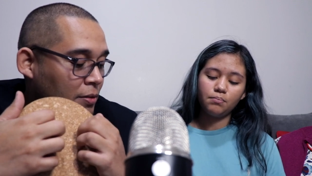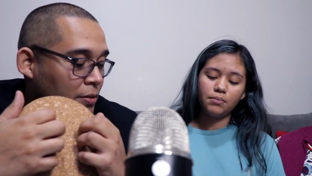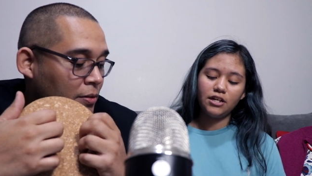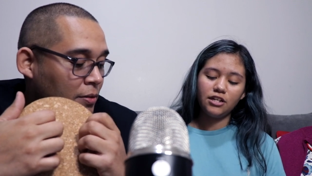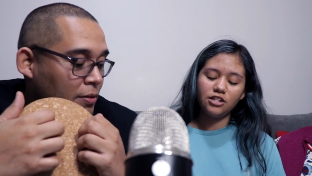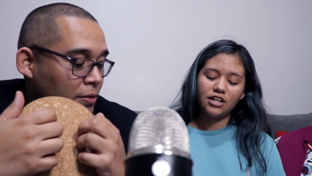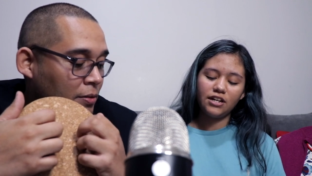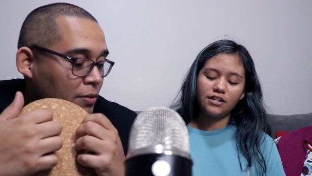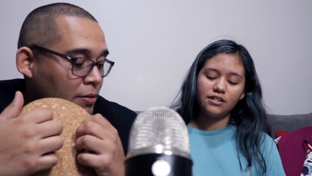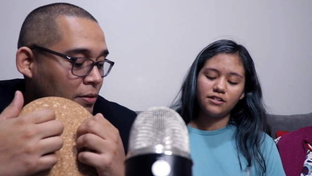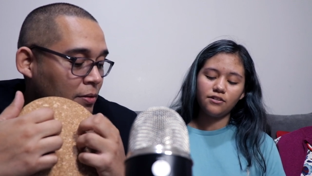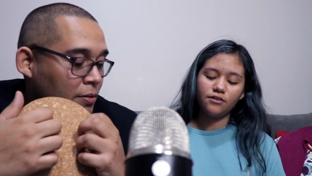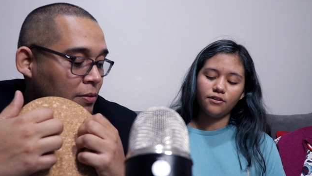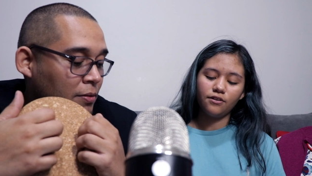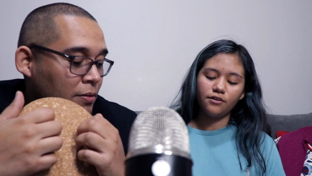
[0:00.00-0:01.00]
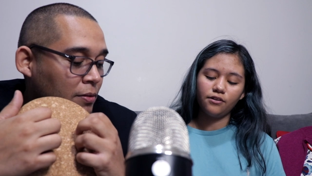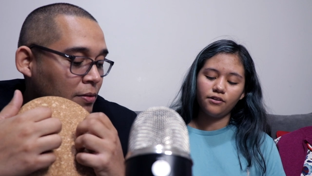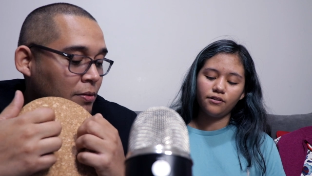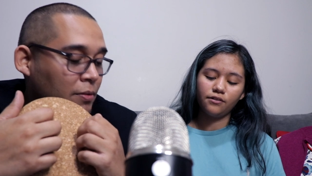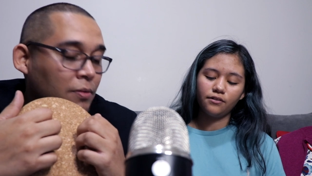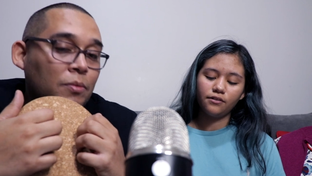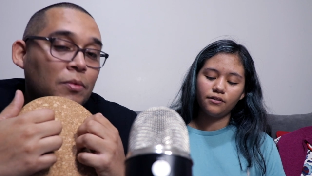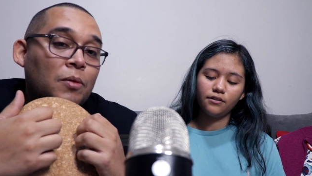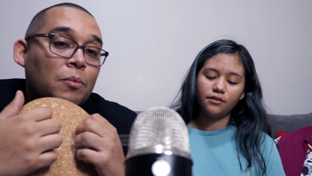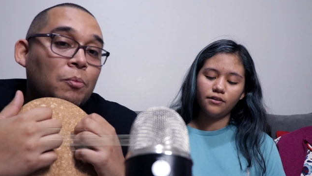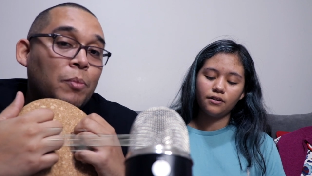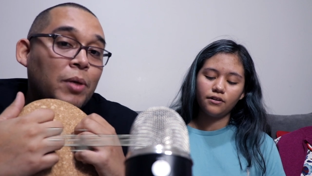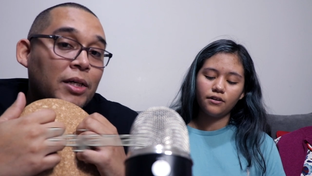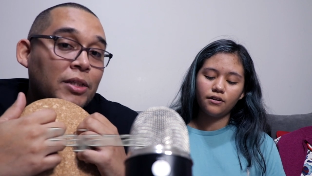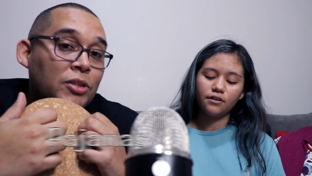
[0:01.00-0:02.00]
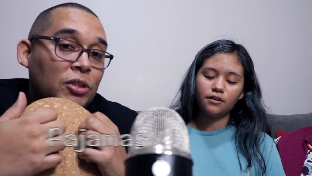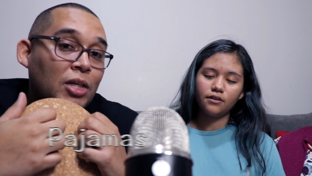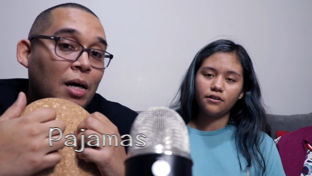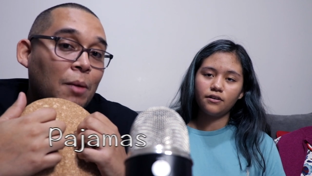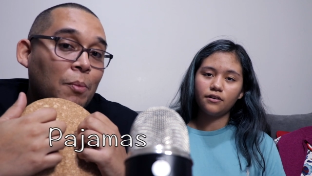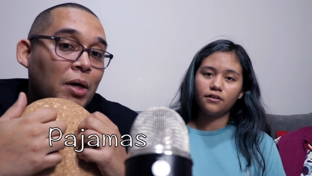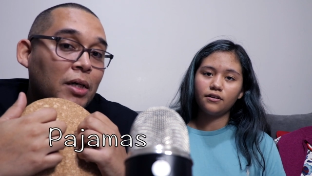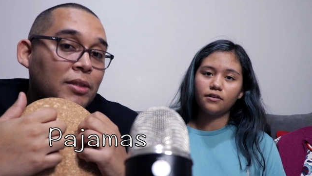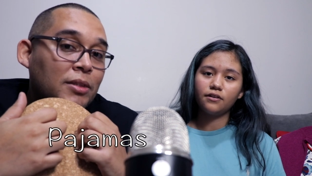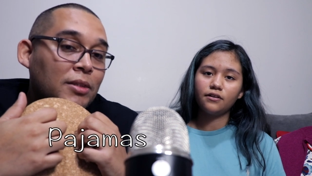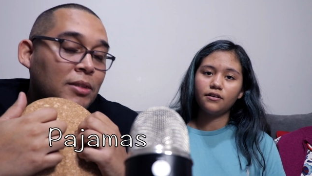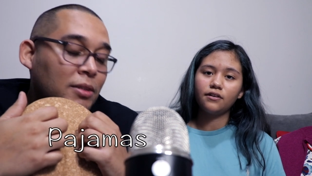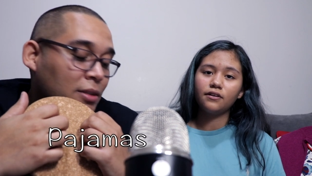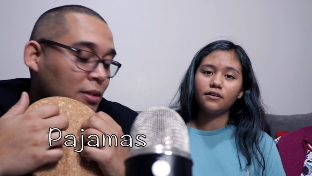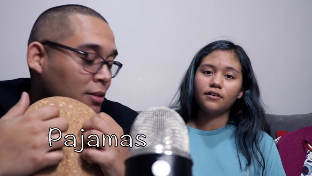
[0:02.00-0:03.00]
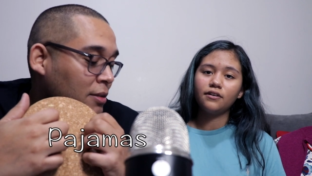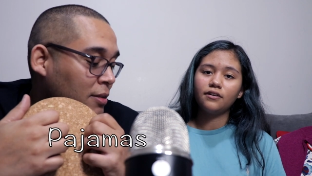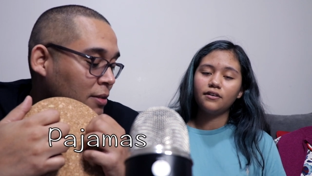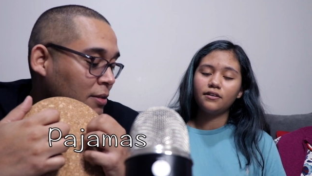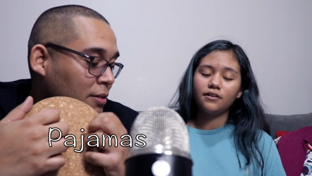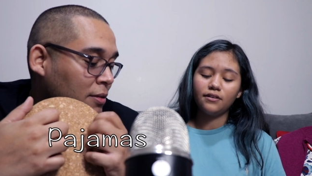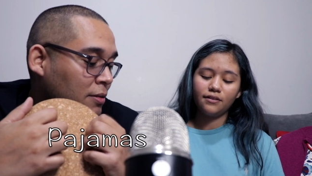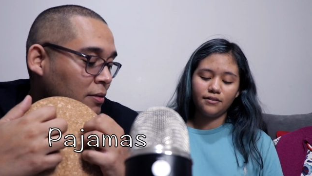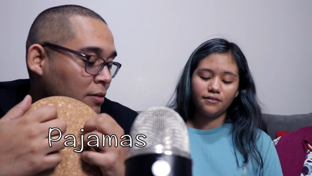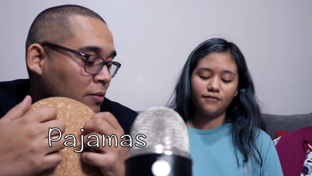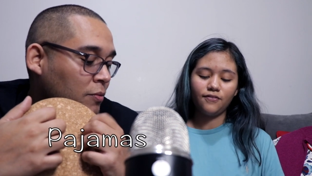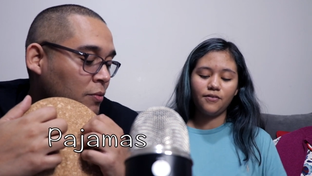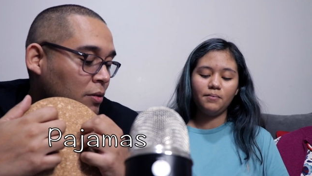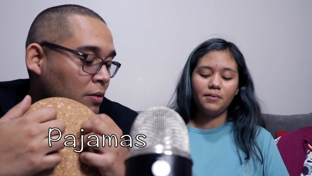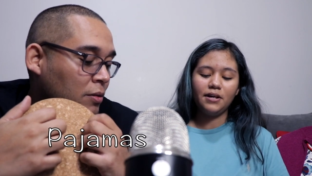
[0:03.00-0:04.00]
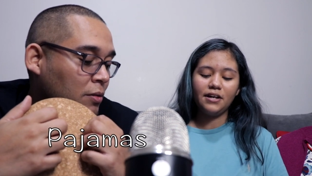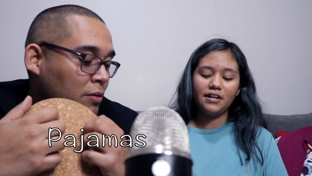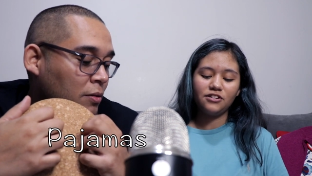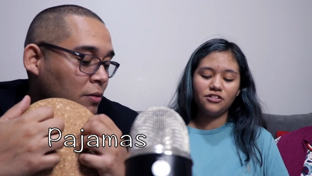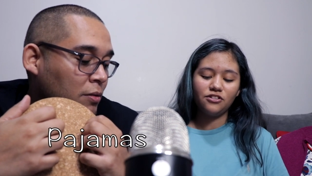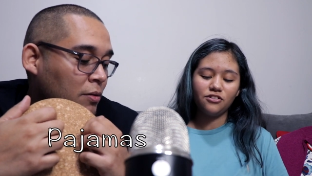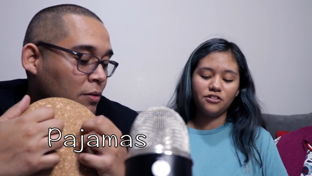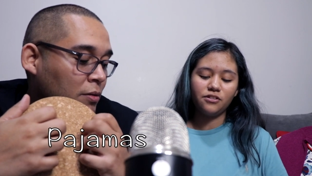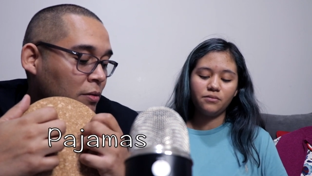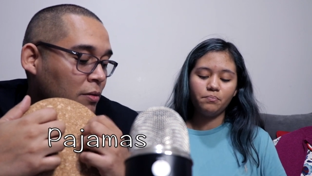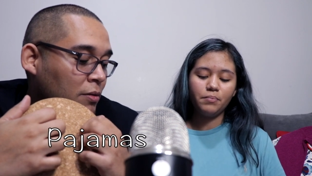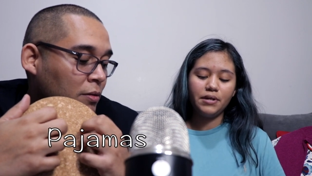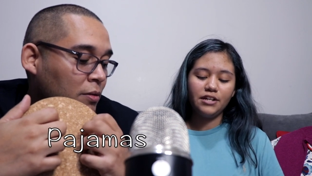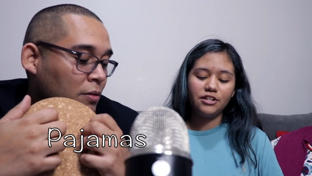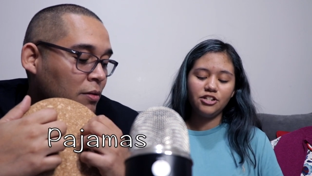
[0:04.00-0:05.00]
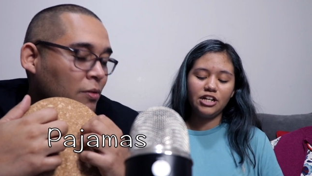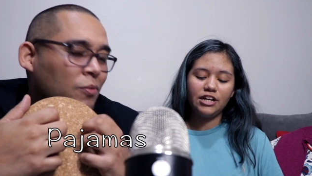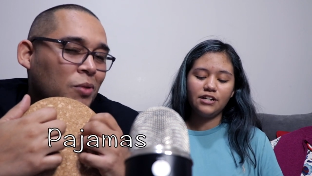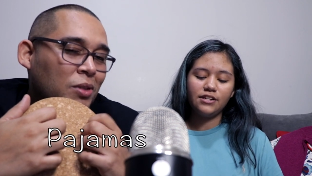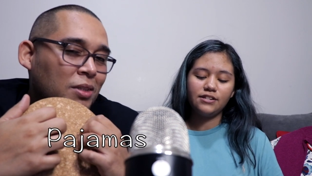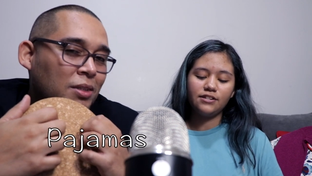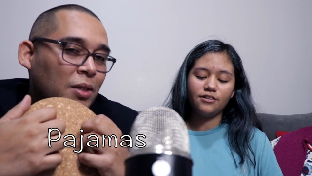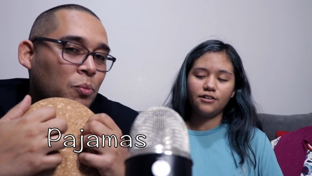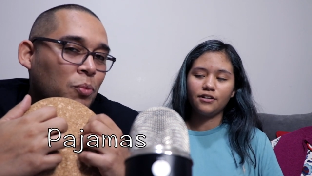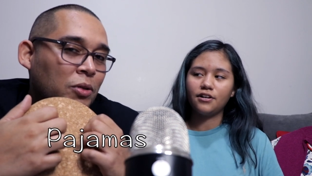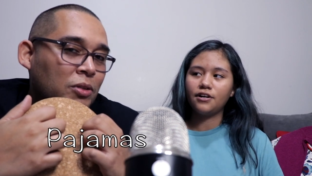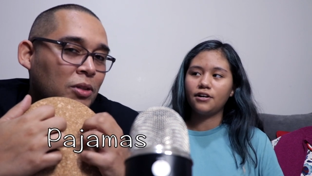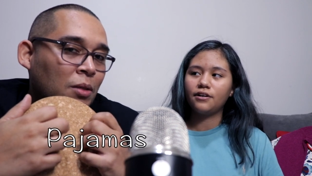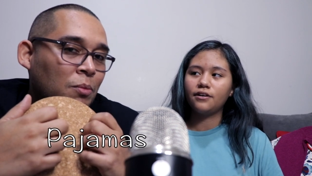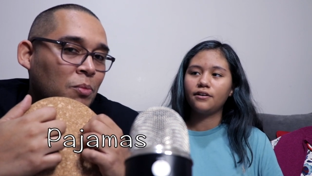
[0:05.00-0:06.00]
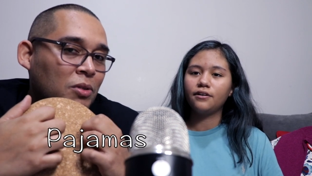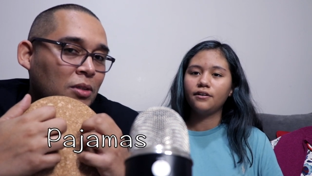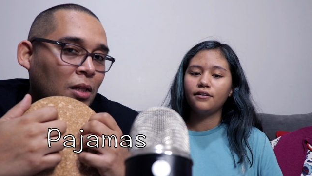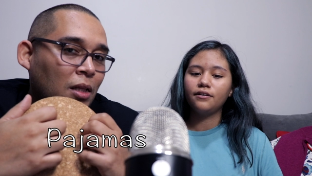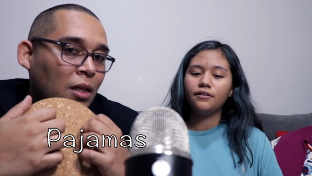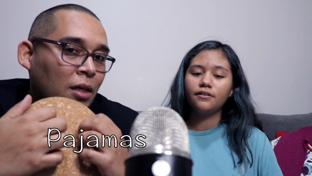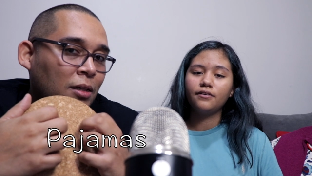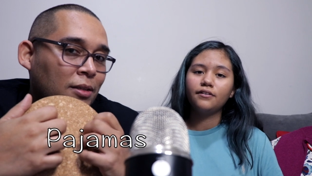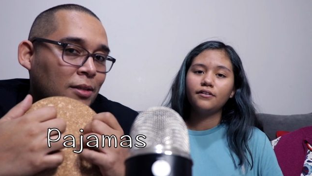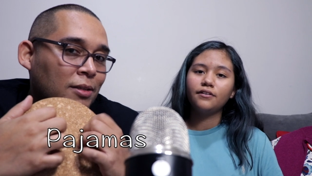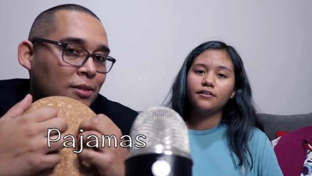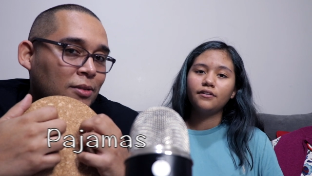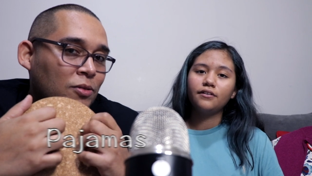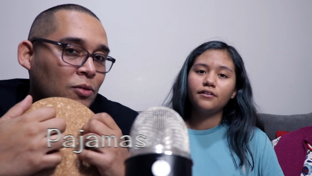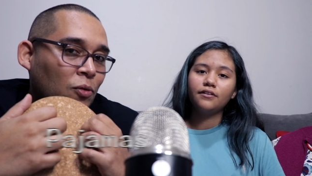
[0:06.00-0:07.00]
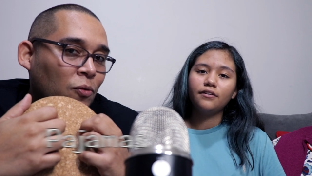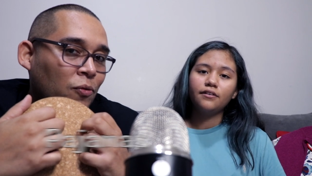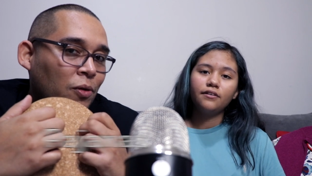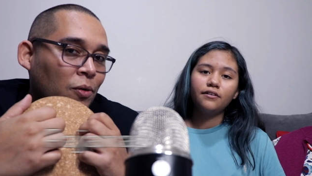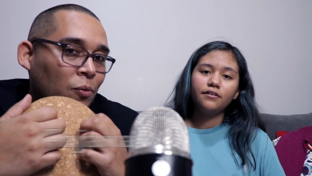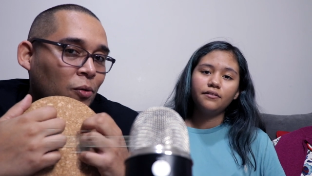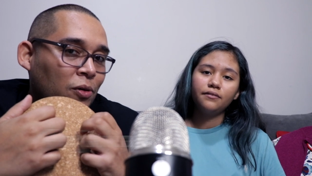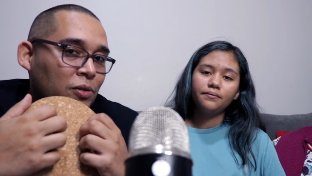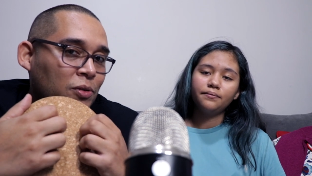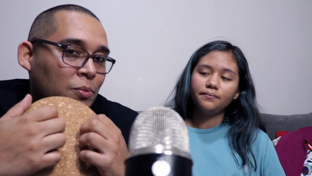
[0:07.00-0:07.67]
Speaker 1: PJs or...
Speaker 2: Pajamas.
Speaker 1: For me, it's just PJs.
Speaker 2: We say pajamas a lot because Sophie wears